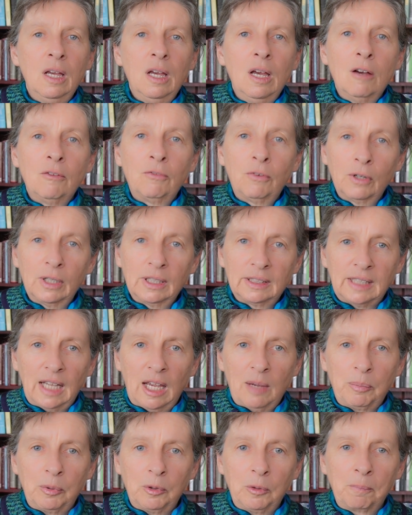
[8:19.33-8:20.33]
For
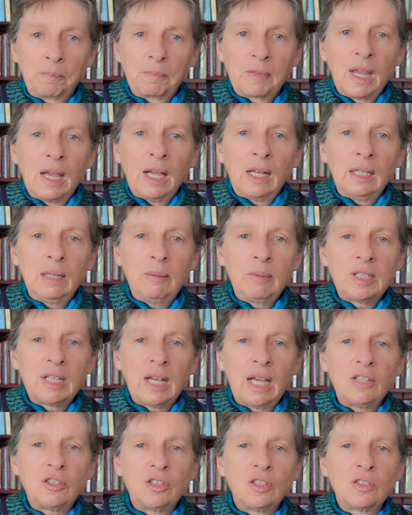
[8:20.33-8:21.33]
example,
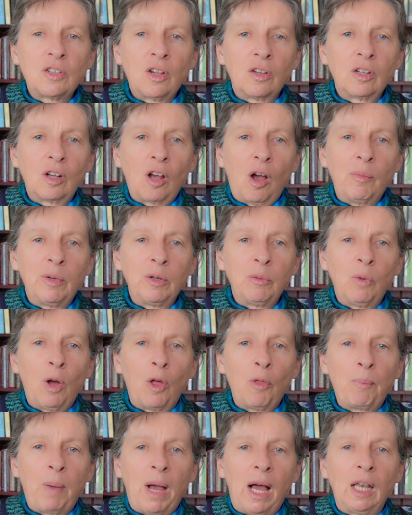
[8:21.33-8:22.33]
limitations on the
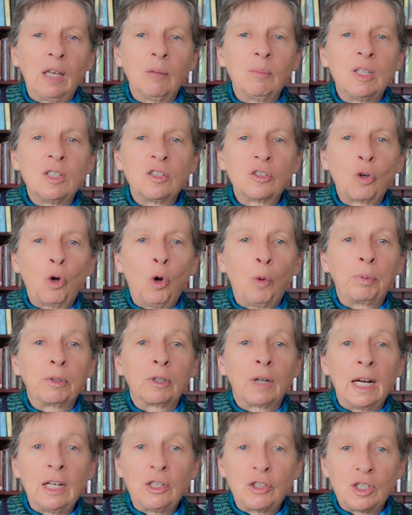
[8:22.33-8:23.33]
Commonwealth Parliament's
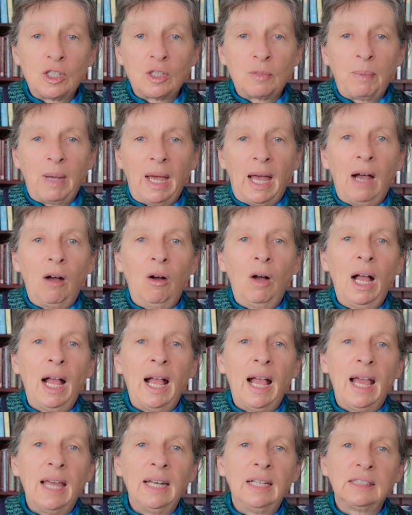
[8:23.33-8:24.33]
corporations power
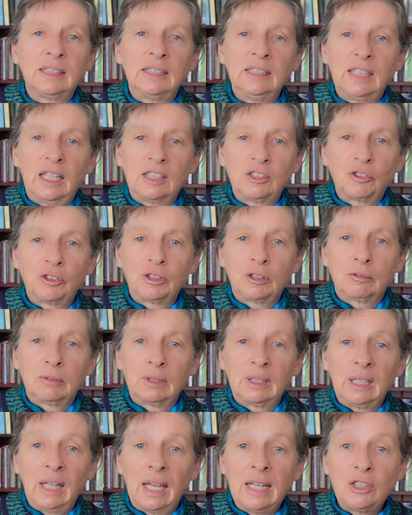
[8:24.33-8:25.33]
and its industrial
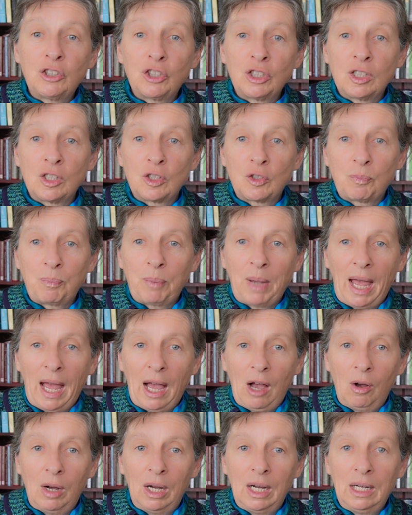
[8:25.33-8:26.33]
relations
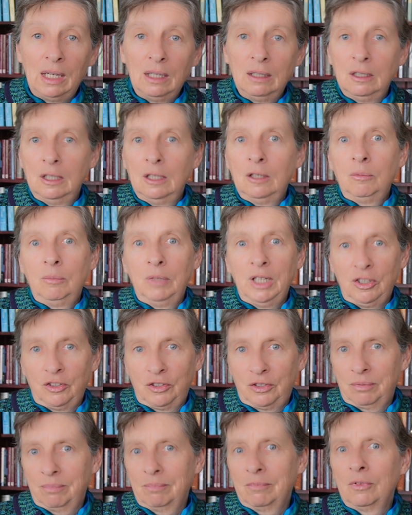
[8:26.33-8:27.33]
power,
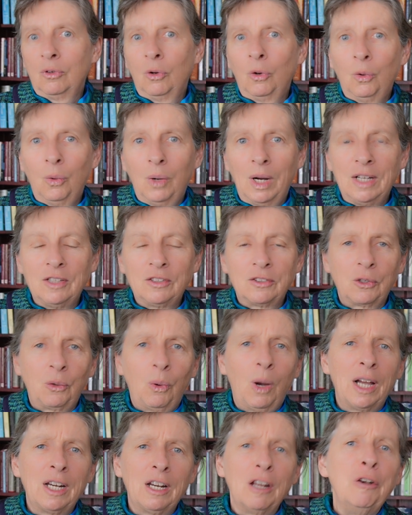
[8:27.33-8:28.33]
which always
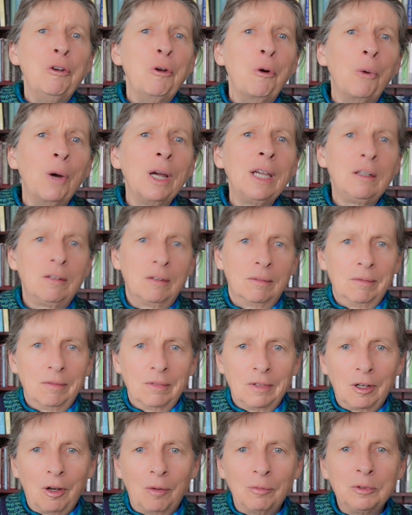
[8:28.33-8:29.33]
quite annoyed
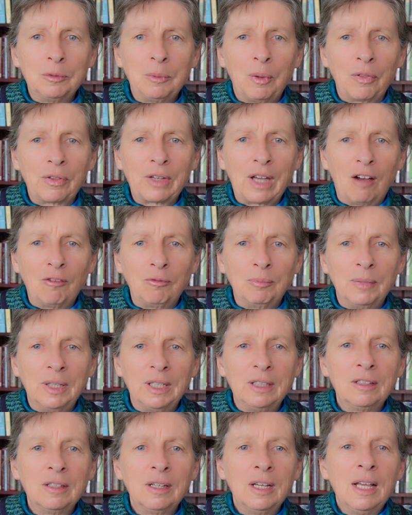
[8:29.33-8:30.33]
the Commonwealth
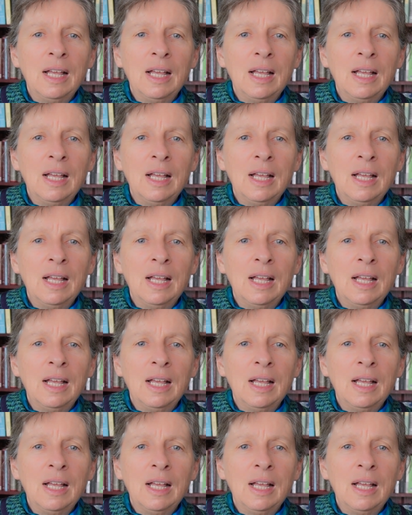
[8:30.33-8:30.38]
government,